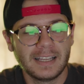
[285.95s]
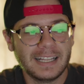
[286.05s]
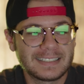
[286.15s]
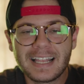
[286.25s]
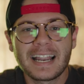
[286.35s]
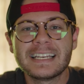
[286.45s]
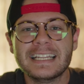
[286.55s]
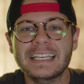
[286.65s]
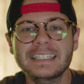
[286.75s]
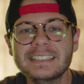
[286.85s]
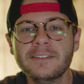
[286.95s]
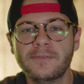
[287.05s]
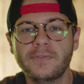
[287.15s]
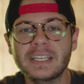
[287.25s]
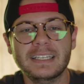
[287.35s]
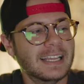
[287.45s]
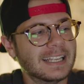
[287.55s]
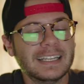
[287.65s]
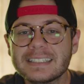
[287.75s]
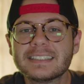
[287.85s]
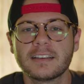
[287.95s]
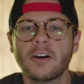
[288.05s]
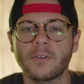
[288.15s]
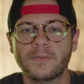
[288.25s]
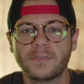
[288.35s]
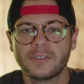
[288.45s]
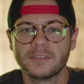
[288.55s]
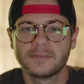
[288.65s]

it's not an easy feat in itself.